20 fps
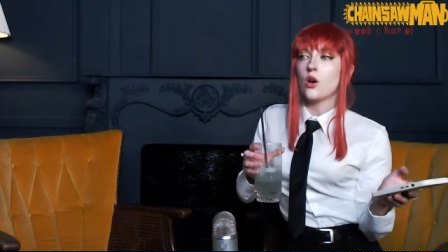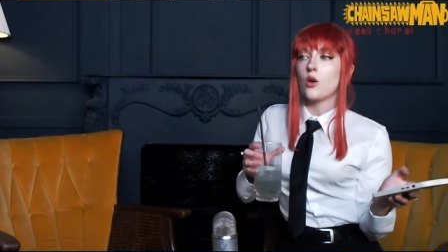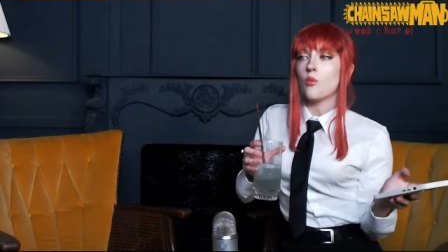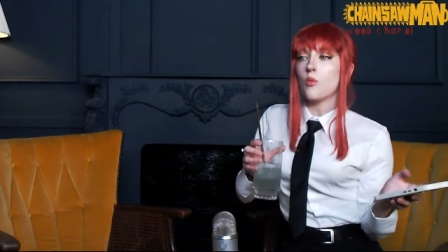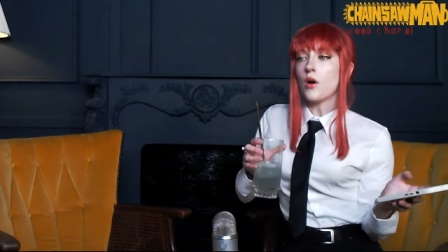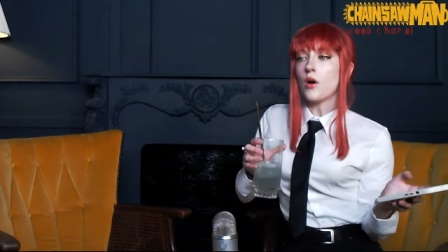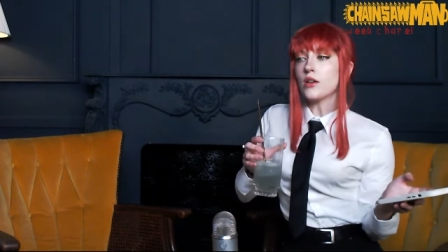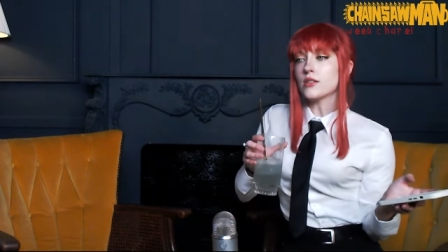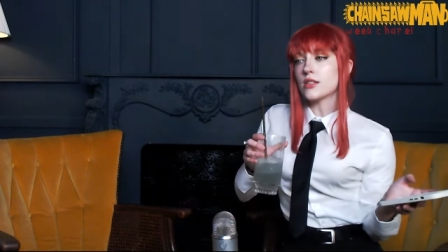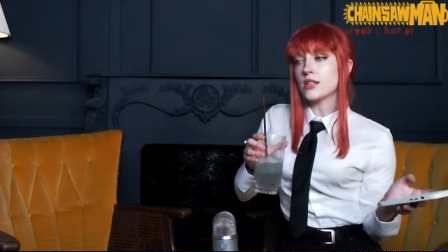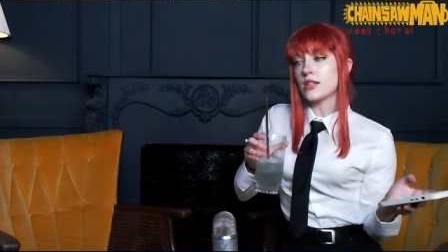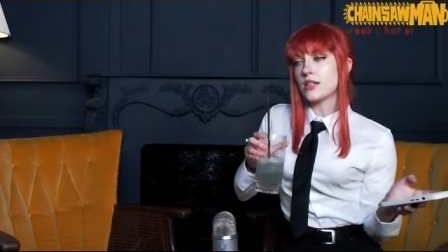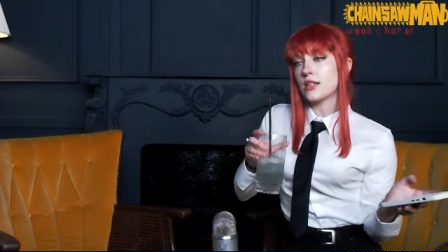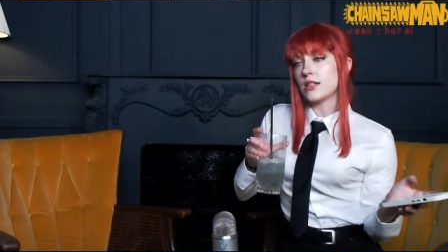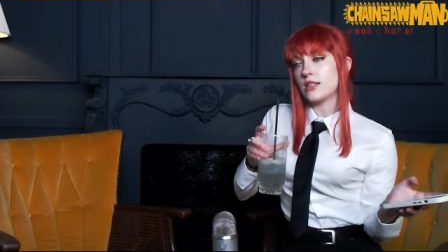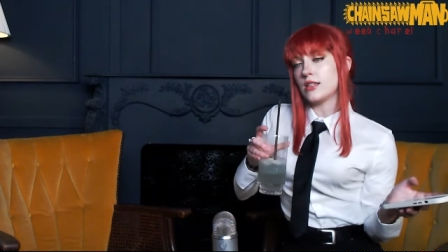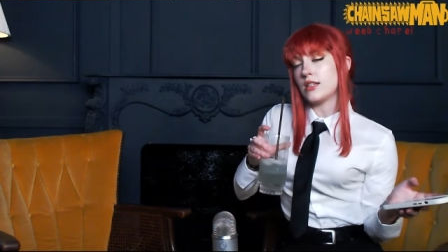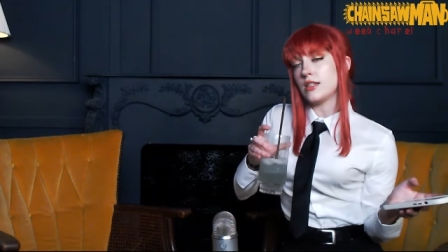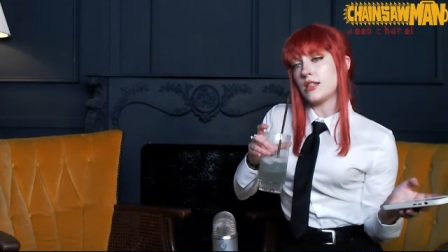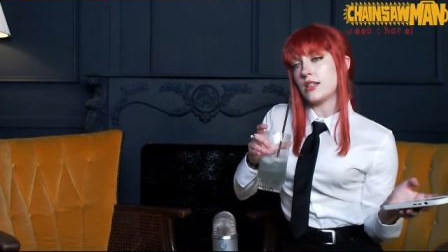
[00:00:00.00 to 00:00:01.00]
wanting
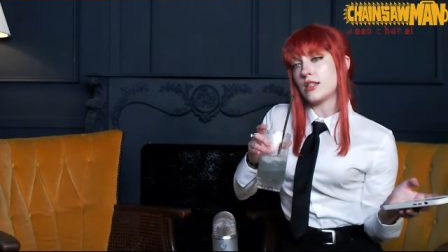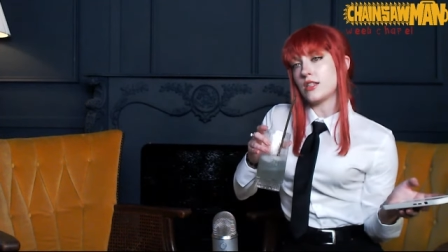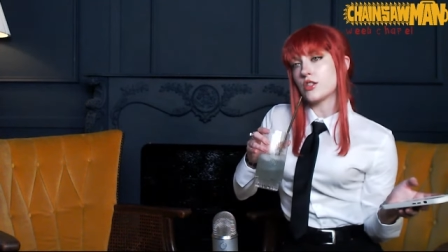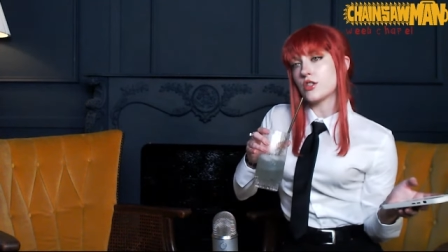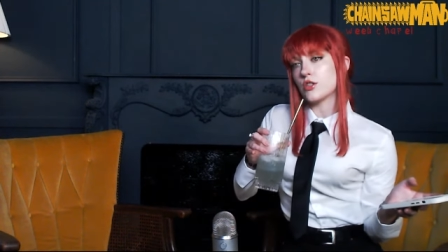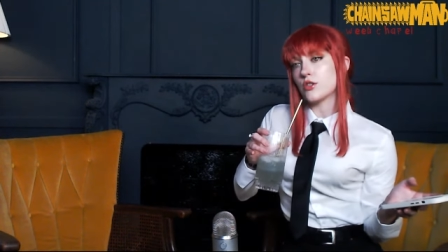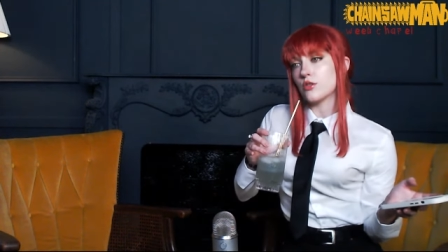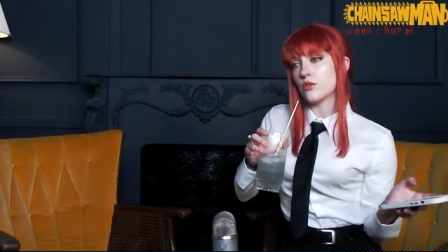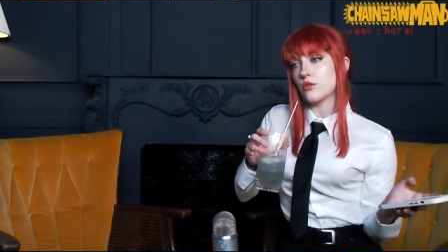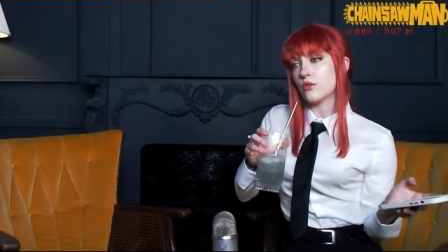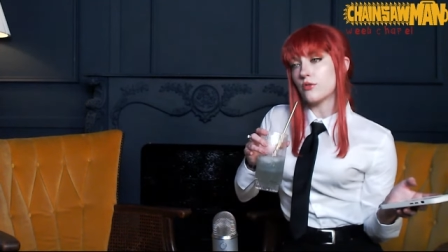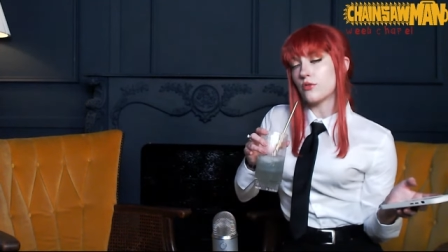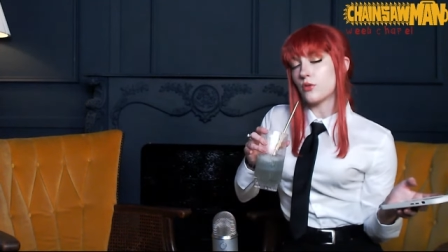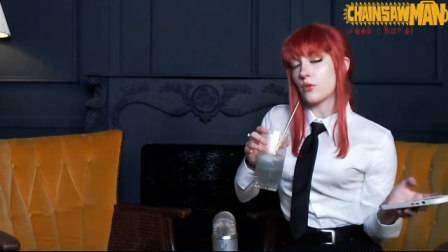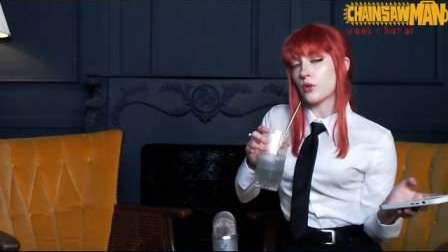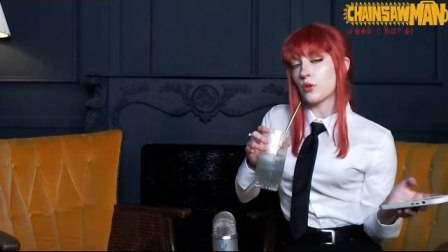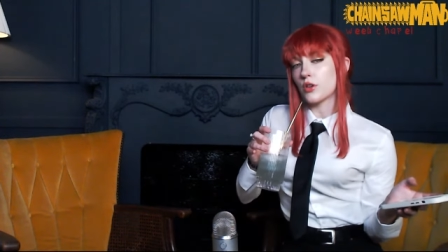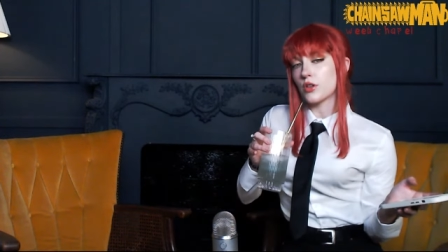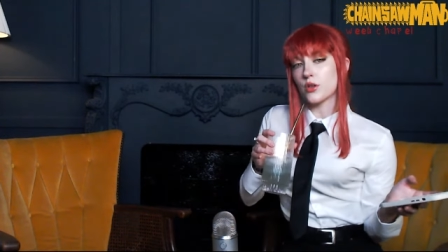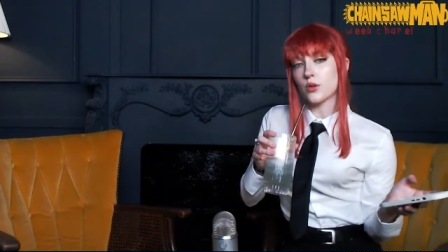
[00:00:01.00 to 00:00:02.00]
and needing to
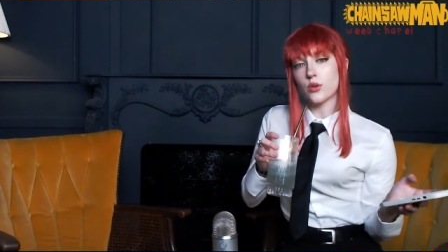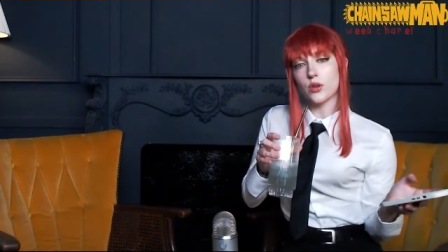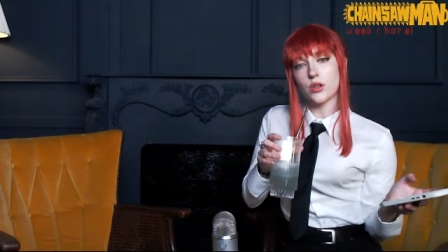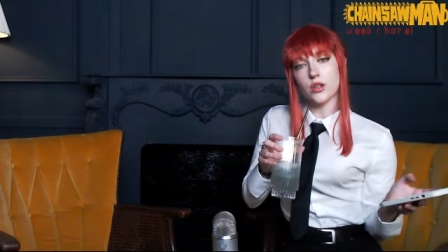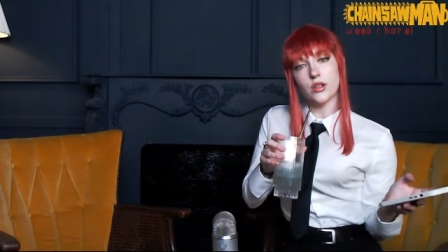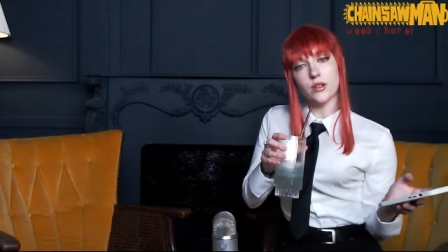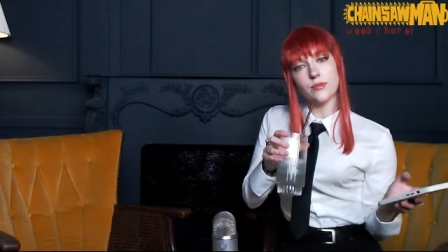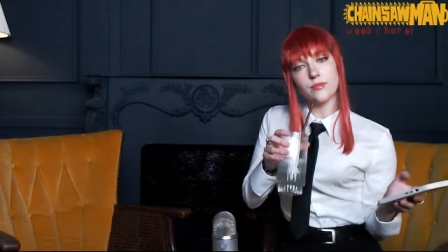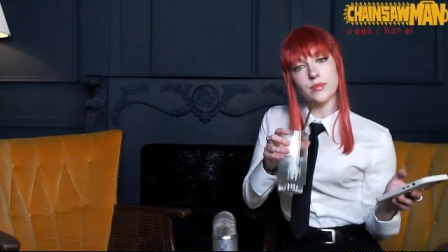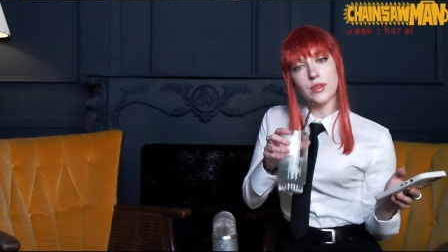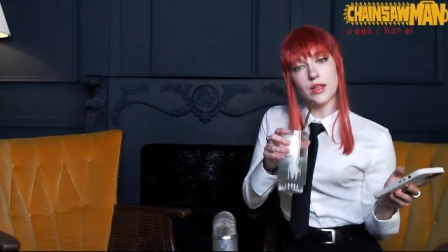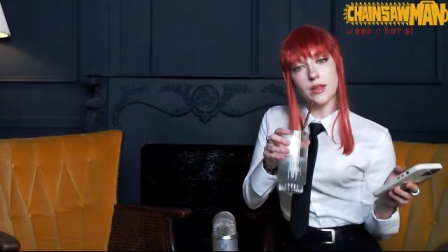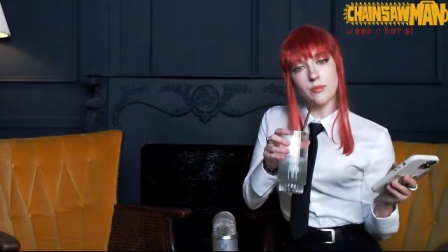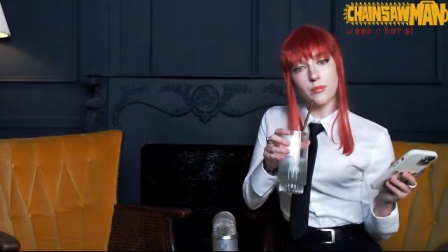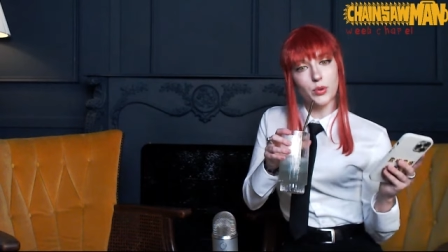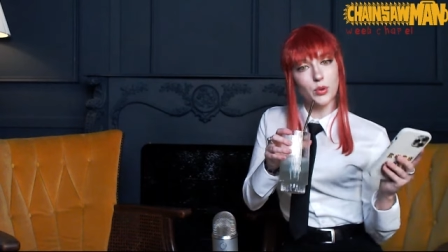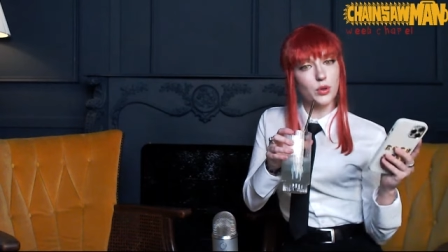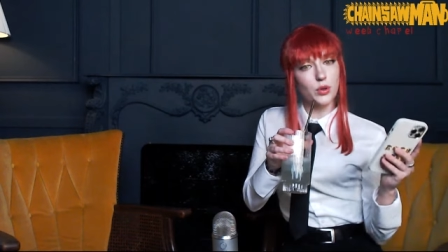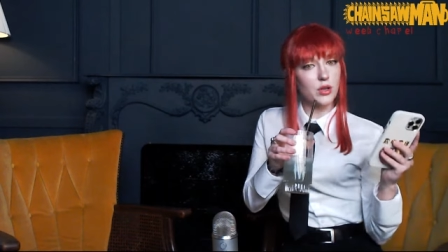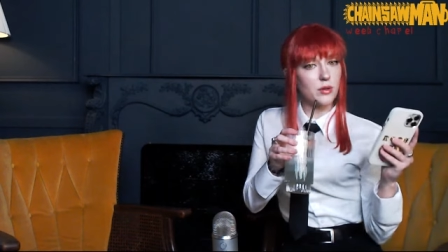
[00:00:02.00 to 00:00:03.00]
for your
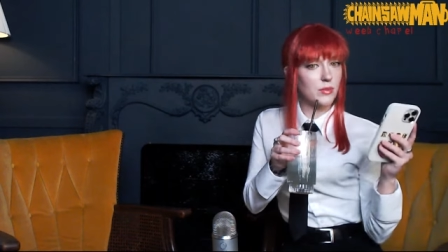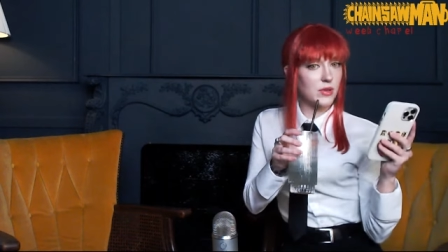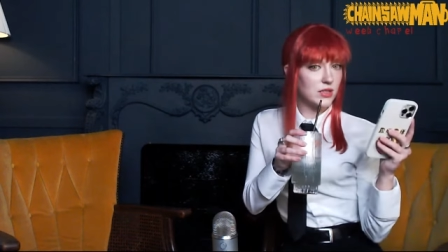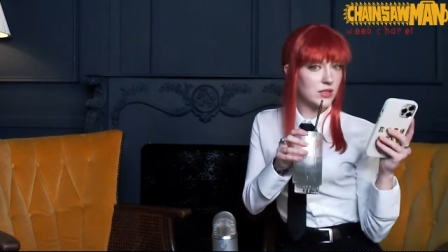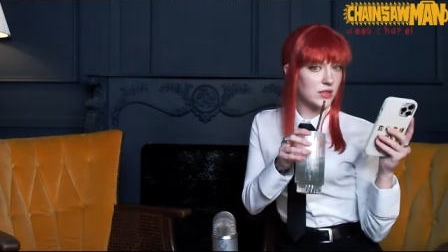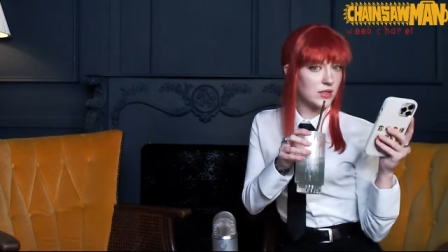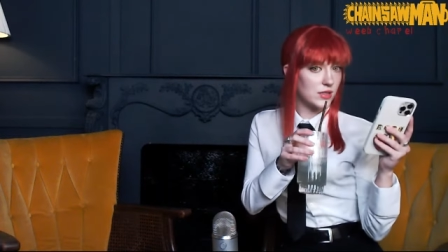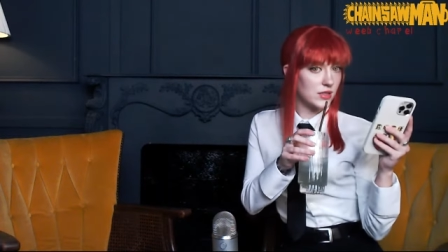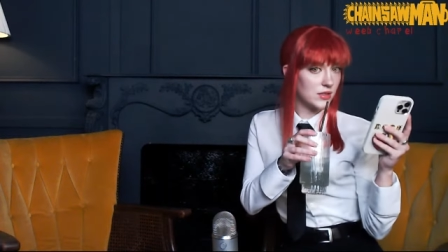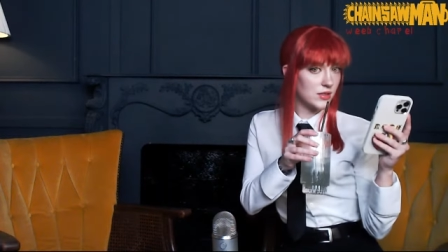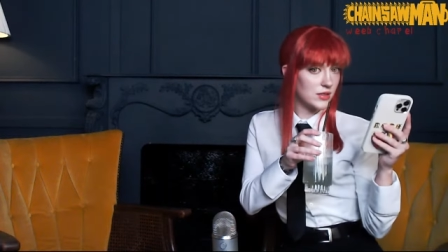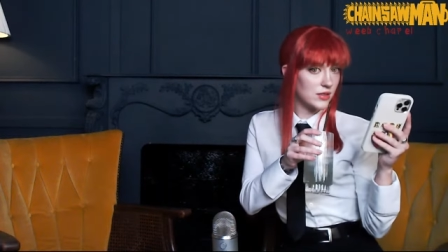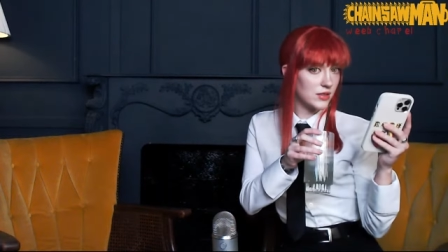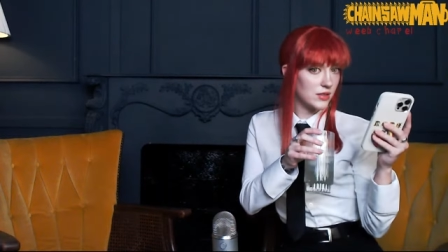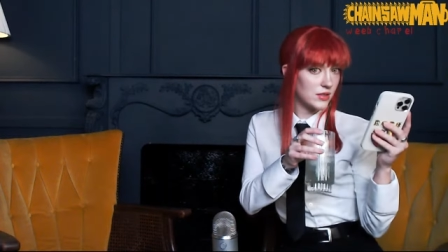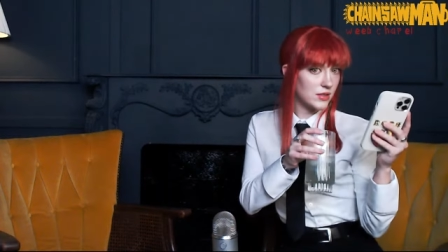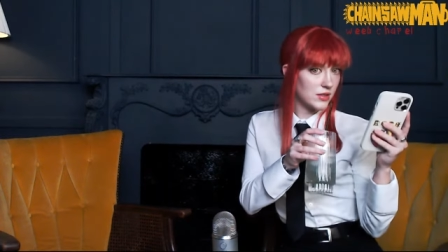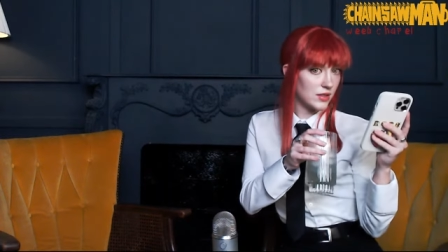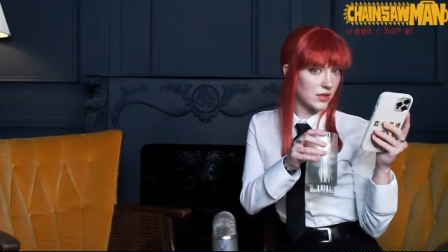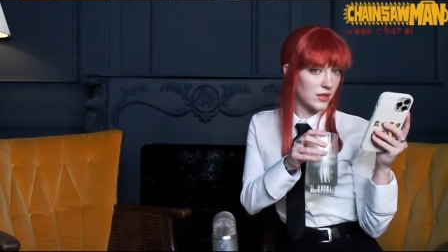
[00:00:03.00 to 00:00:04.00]
employment is